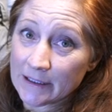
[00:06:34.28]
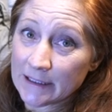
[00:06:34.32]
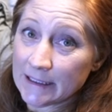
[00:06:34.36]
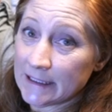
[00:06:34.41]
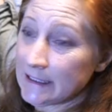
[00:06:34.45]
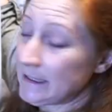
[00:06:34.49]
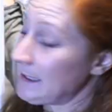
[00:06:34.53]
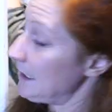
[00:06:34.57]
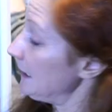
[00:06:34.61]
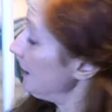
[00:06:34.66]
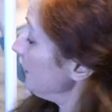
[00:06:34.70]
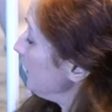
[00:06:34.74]

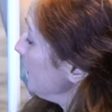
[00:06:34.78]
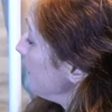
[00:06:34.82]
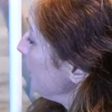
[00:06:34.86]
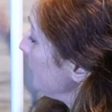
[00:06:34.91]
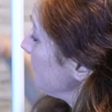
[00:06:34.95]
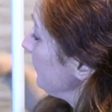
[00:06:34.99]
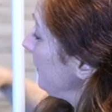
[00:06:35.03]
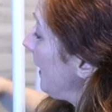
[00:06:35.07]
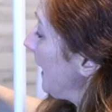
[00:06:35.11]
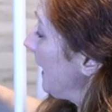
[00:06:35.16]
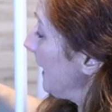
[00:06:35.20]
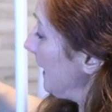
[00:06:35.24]
sits
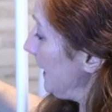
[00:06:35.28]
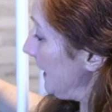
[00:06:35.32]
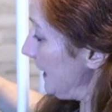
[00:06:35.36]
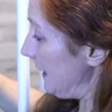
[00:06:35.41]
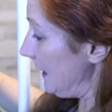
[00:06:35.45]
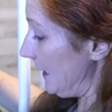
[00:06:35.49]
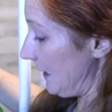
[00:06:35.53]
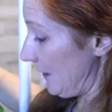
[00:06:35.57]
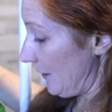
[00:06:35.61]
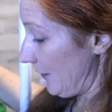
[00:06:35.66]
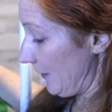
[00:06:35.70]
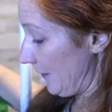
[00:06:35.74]
right
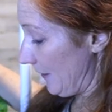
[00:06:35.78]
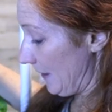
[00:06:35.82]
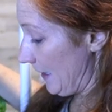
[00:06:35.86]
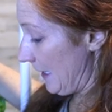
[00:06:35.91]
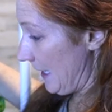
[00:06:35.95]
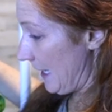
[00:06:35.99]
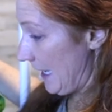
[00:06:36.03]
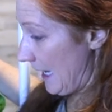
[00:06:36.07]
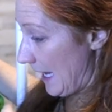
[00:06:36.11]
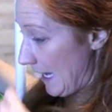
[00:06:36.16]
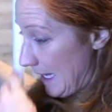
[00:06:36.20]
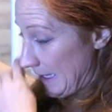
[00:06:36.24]
here.
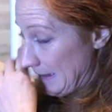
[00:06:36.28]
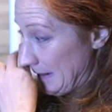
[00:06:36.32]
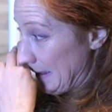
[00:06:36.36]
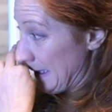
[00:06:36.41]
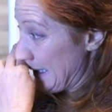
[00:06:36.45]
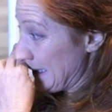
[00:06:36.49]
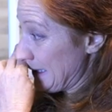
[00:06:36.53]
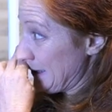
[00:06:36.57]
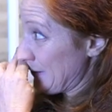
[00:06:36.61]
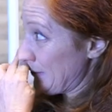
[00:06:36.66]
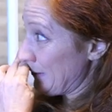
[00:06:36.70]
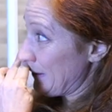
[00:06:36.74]
And
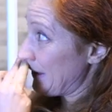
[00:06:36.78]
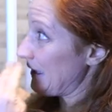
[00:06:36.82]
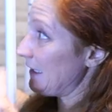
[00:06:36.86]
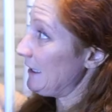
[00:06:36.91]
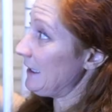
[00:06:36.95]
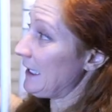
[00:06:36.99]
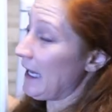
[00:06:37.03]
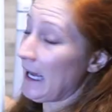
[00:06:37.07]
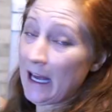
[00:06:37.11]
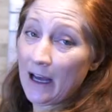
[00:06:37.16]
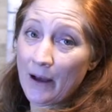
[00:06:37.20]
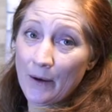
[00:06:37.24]
this would
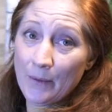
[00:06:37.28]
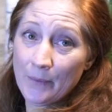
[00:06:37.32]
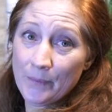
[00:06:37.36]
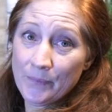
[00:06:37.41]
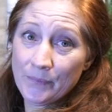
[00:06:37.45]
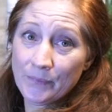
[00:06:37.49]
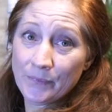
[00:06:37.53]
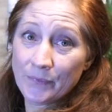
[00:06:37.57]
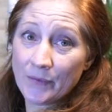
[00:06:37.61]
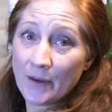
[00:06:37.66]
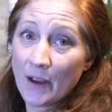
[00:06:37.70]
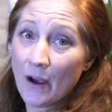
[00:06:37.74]

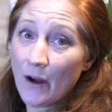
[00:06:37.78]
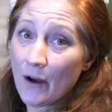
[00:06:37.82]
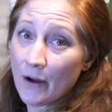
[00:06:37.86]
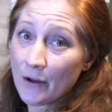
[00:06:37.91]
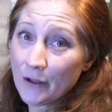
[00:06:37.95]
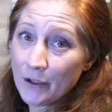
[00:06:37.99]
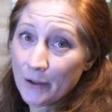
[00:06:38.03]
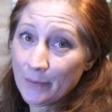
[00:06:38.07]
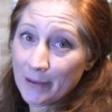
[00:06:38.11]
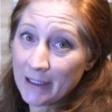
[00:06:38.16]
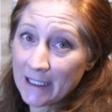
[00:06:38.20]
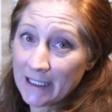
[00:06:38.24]
allow all
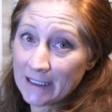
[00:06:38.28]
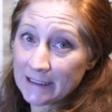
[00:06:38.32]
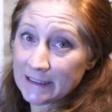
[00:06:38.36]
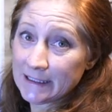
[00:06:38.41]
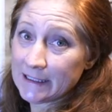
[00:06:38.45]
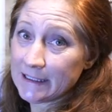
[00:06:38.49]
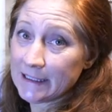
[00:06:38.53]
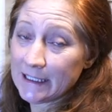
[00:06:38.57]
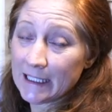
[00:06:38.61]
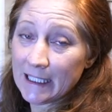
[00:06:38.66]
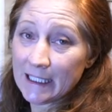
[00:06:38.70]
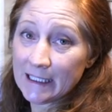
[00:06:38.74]
your
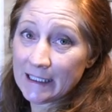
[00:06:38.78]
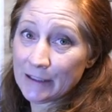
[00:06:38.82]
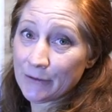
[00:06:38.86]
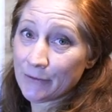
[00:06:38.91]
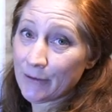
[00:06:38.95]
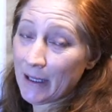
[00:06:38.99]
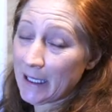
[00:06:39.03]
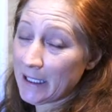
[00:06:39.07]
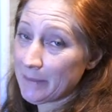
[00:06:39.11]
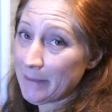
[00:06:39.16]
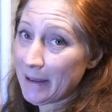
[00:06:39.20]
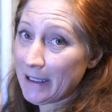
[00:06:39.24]
plants to get the
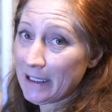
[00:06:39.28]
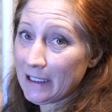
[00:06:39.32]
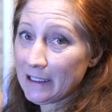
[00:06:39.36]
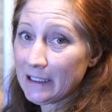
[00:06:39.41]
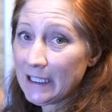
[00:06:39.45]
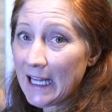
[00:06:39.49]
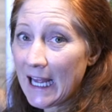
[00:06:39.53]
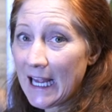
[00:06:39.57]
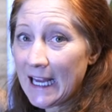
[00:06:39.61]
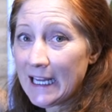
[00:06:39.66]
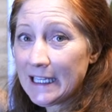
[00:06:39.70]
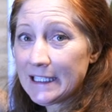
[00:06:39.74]
right amount of
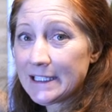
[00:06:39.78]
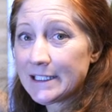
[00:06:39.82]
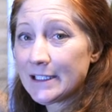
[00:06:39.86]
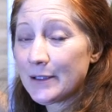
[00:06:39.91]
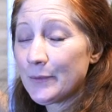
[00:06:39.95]
light.